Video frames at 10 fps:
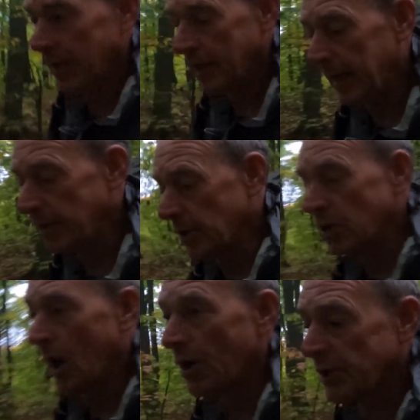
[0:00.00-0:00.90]

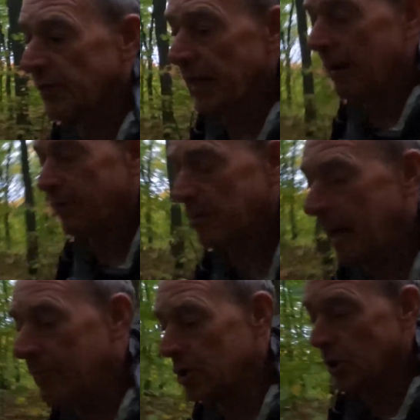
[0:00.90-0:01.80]
Canadian dollars for that
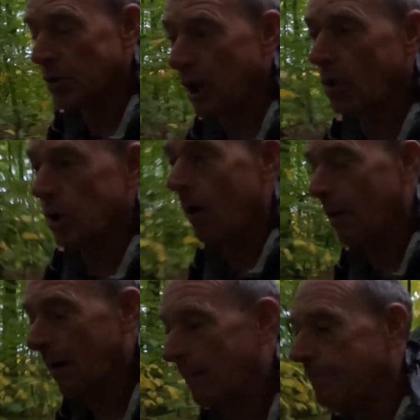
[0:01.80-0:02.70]
from
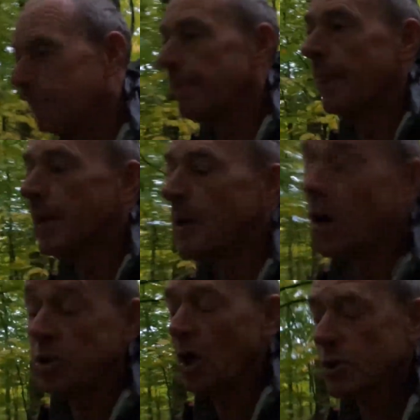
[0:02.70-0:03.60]
Amazon.com
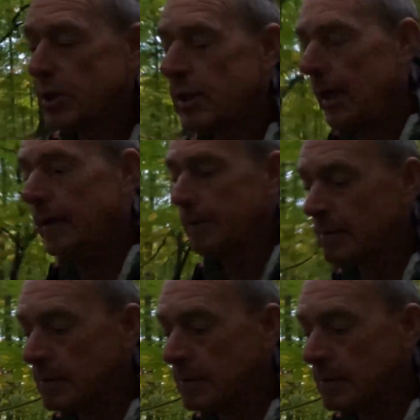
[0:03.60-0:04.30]
or .ca.